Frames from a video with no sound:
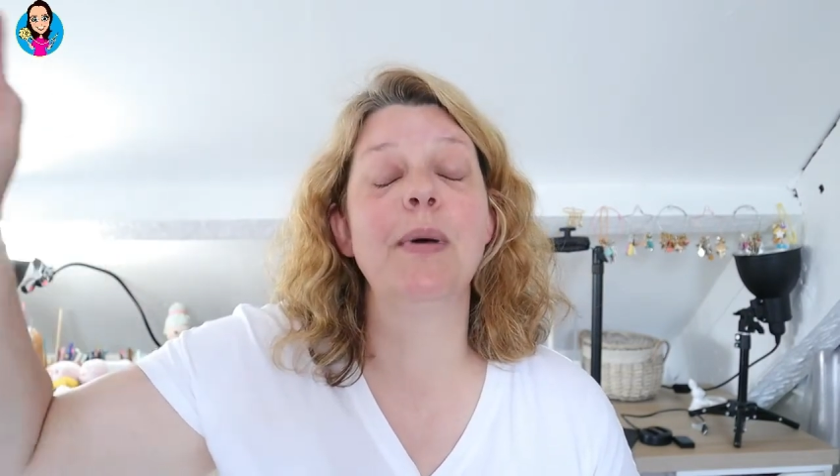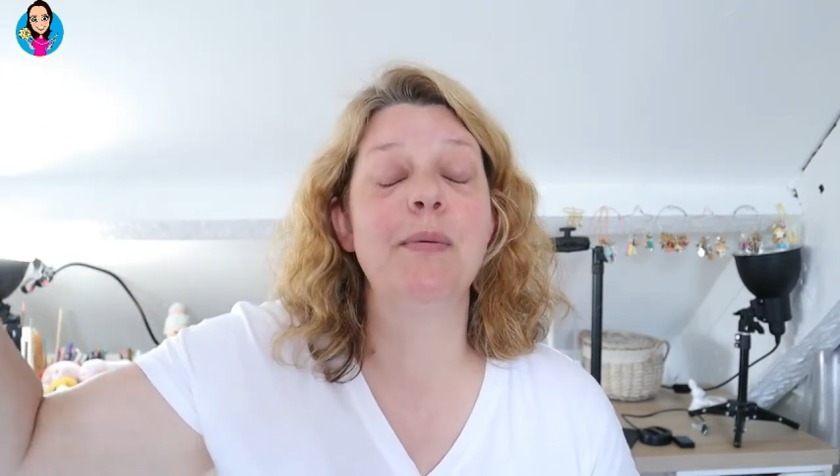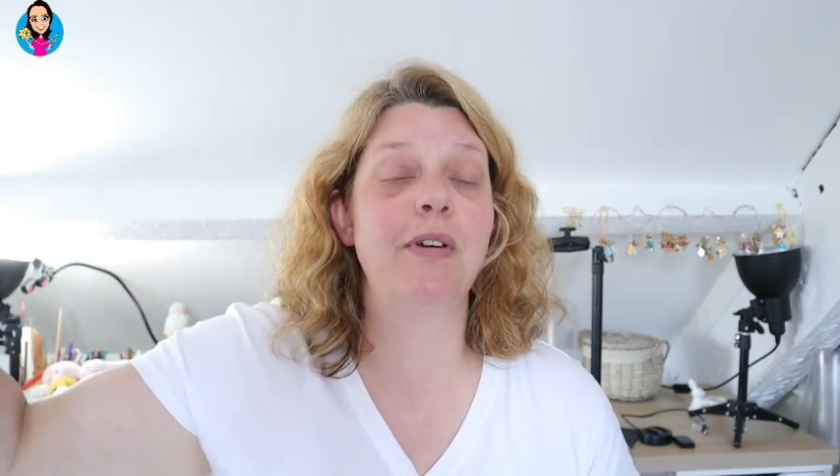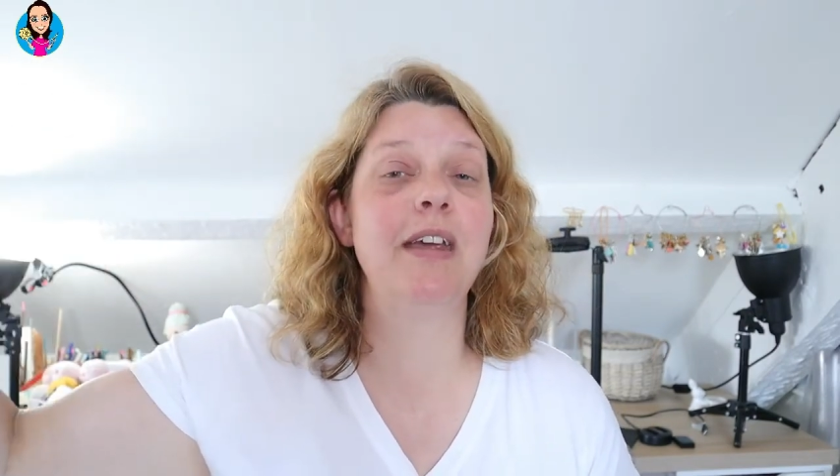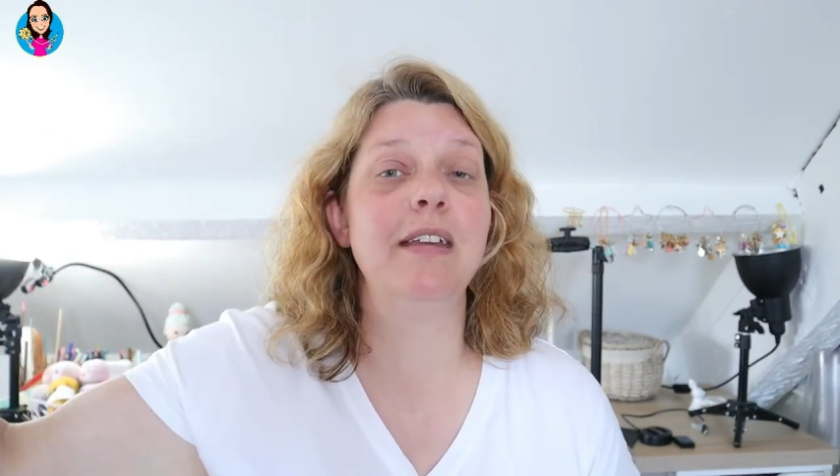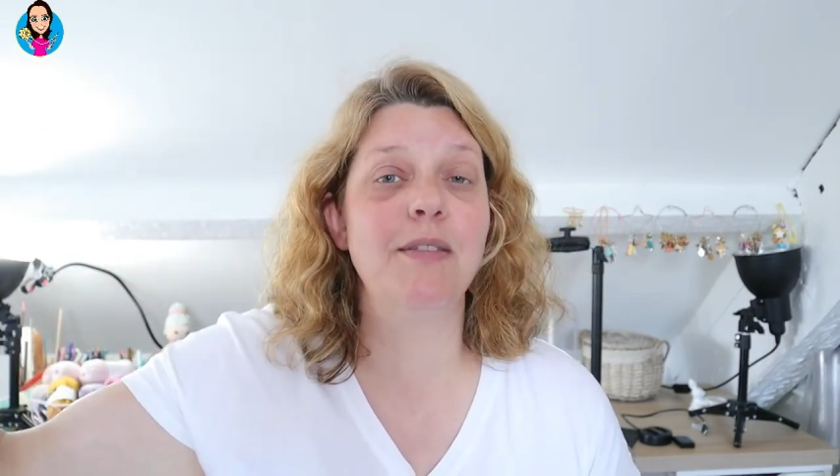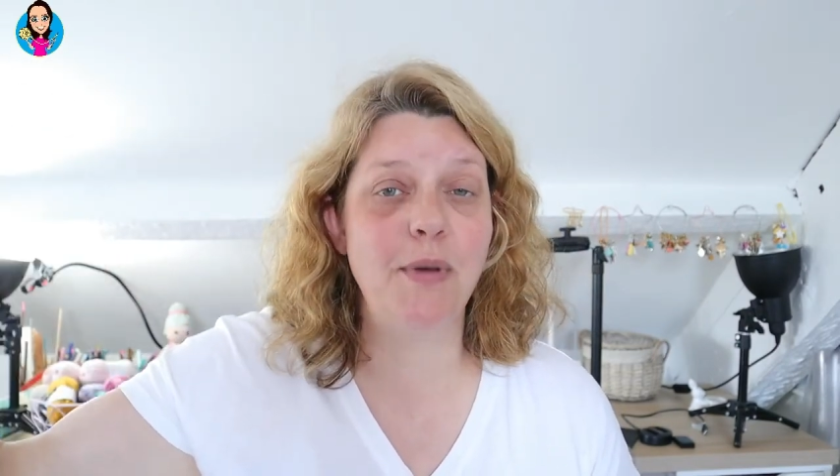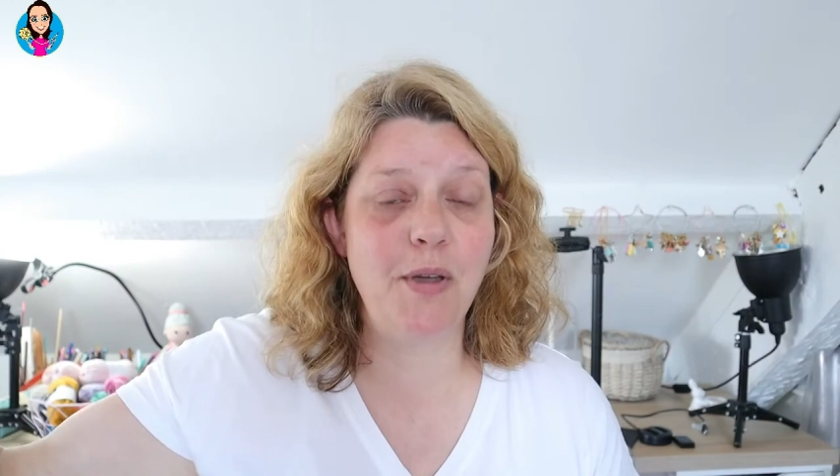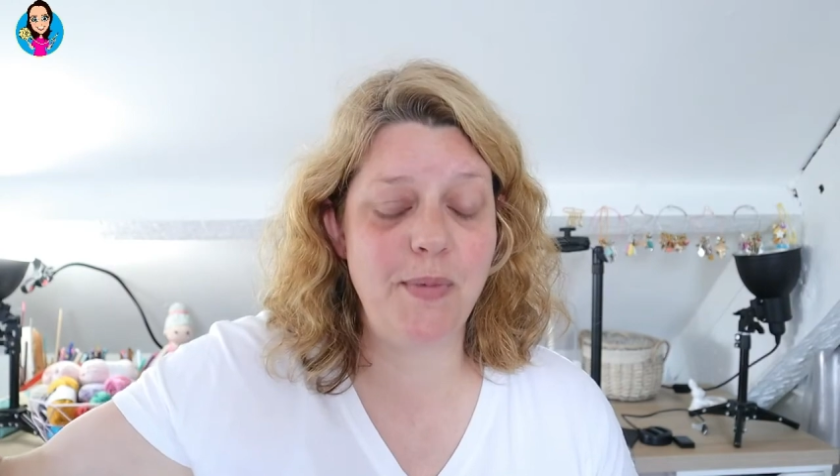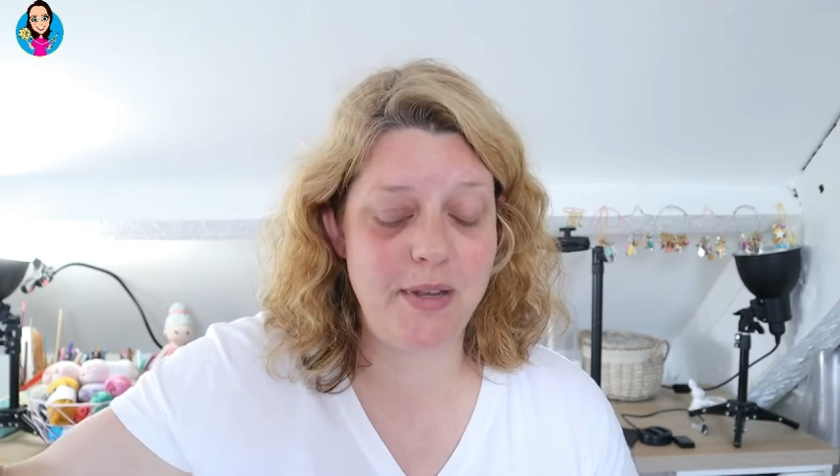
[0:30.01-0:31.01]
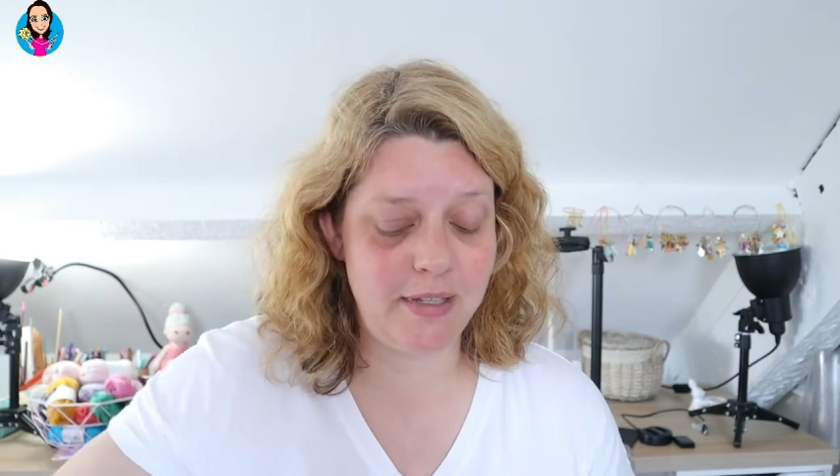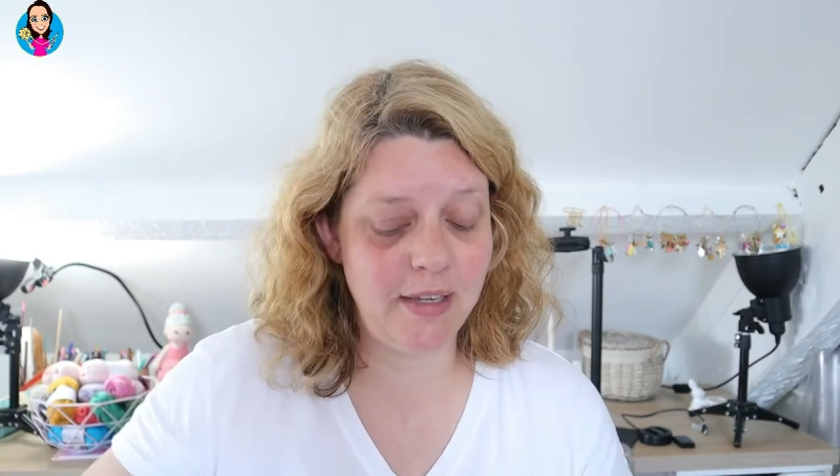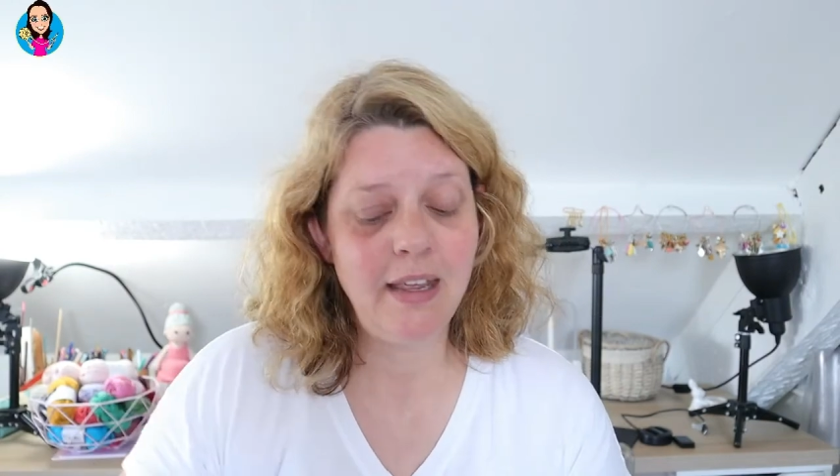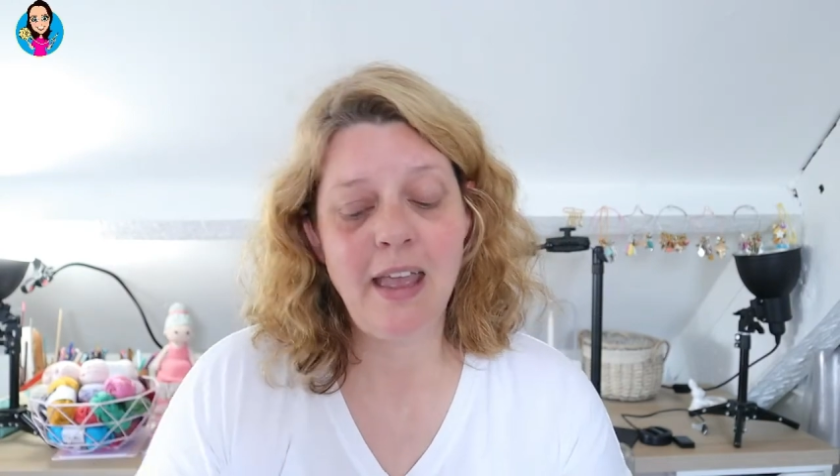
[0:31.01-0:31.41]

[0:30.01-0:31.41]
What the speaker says: my brain at the moment.